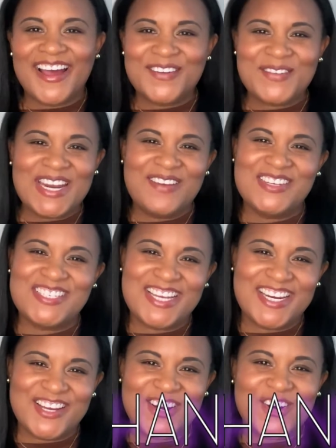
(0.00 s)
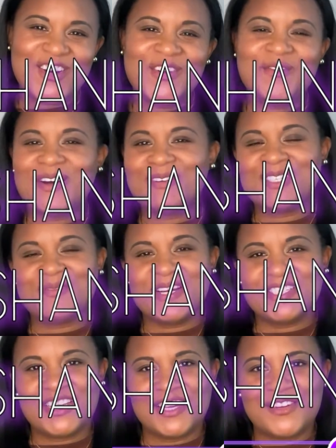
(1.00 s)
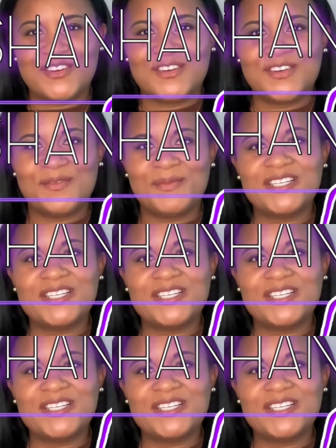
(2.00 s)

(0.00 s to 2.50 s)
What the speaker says: my name is Shanycole and welcome to my channel. My